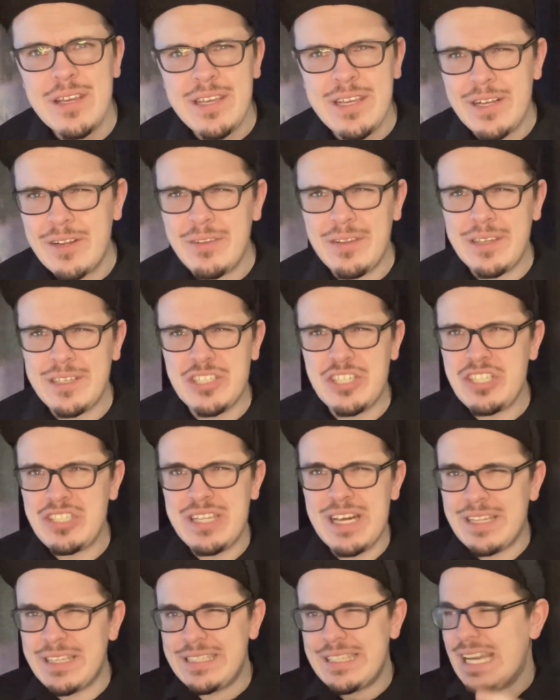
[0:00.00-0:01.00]
You know, like, she's
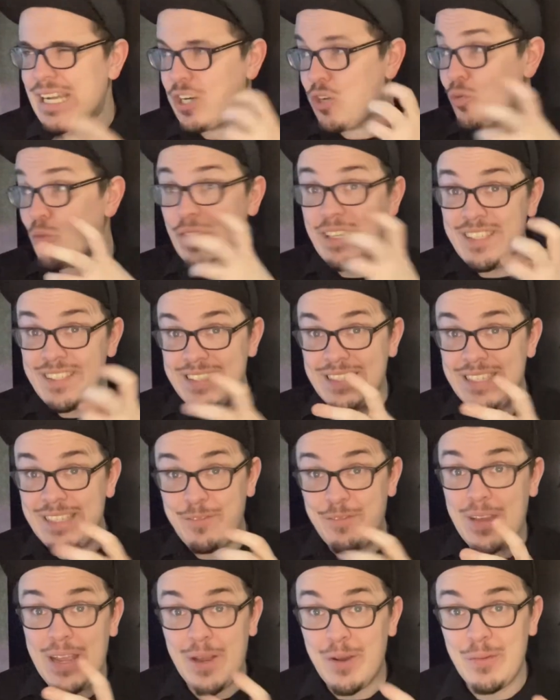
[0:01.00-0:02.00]
not like that crazy
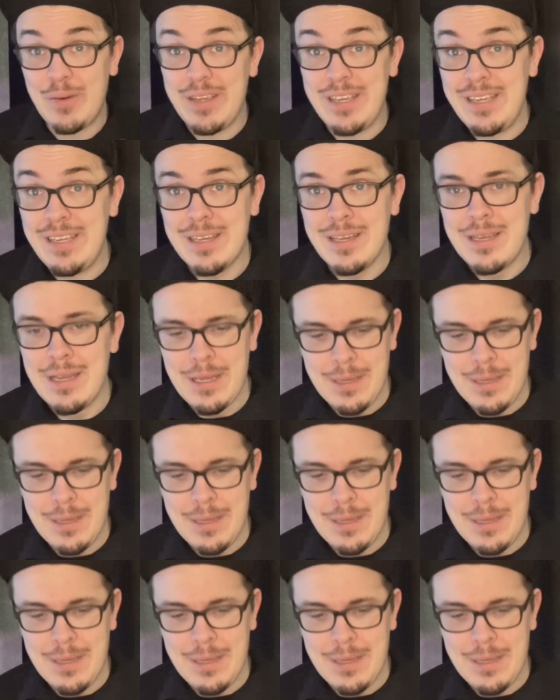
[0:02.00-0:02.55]
fairy.